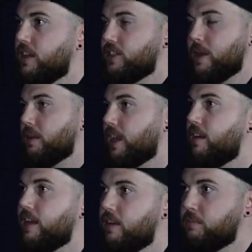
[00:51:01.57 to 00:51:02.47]
killed it in the
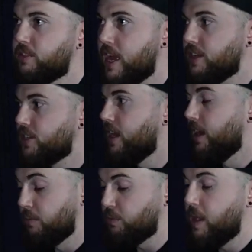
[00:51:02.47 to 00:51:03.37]
gym. I'm killing it. I'm
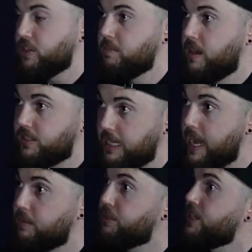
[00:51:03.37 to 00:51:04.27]
smashing it. I'm smashing
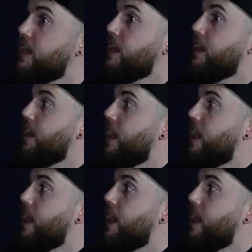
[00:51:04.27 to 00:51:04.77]
my steps.